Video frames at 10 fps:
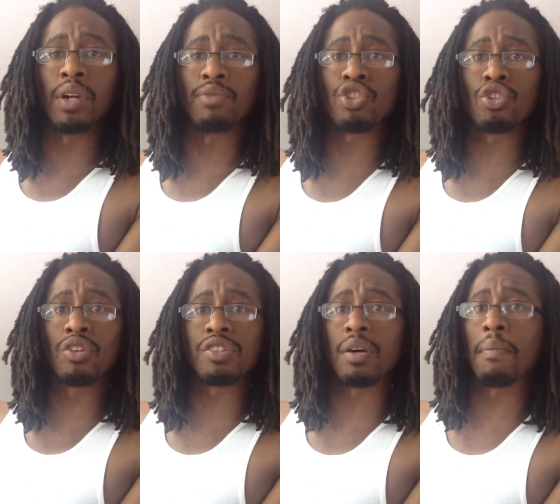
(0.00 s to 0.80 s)
but I'm sure
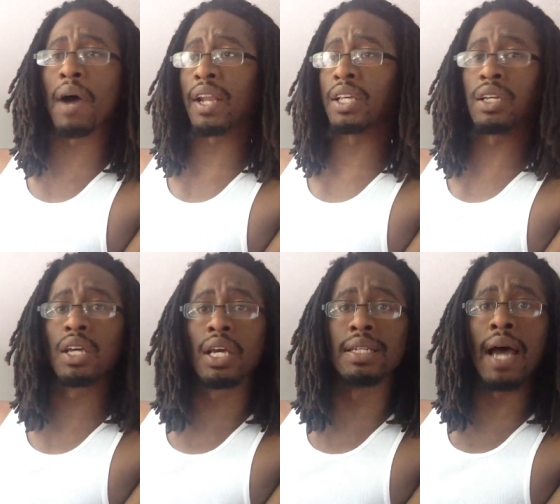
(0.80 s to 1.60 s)
it's somebody
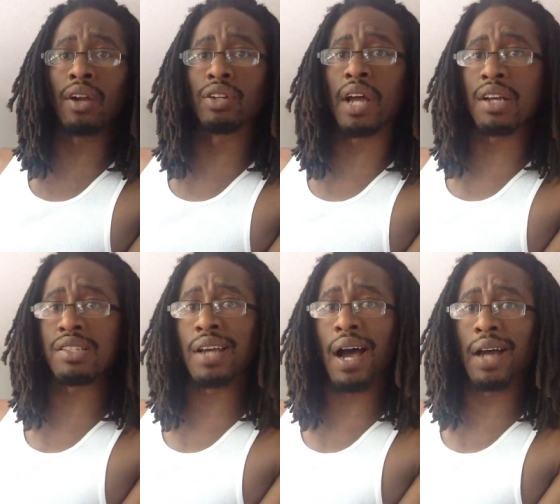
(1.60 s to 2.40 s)
not on our
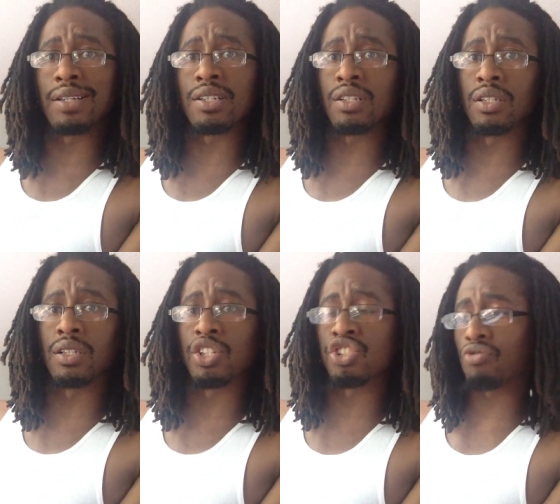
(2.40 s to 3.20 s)
side. This is to
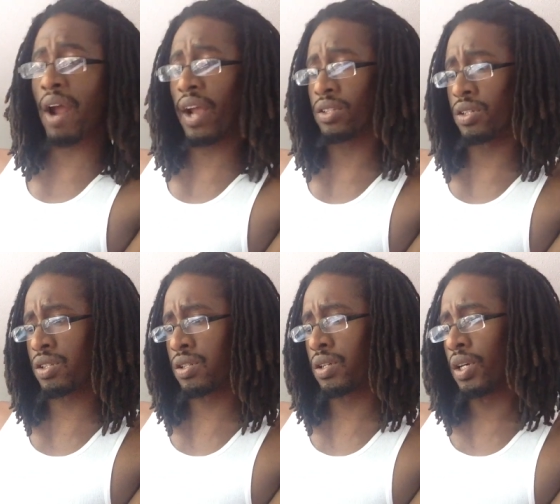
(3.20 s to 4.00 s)
distract us.